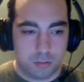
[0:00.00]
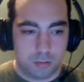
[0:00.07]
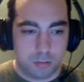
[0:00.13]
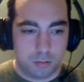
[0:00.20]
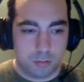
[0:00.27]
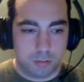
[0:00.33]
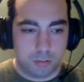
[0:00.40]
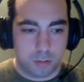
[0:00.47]

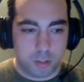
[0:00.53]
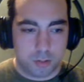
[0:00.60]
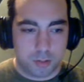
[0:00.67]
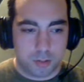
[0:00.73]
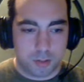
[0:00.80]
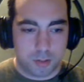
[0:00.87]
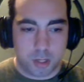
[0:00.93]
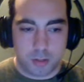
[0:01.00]
It's
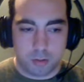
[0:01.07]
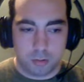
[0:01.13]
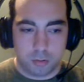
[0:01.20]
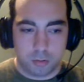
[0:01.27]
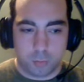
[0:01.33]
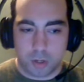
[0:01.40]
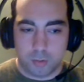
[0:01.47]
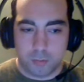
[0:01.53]
titled
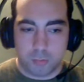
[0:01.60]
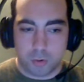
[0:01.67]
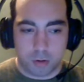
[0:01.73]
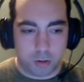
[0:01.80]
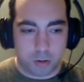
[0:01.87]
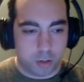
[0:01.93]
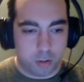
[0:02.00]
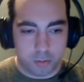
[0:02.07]
"What More
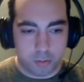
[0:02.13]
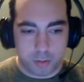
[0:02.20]
Knows."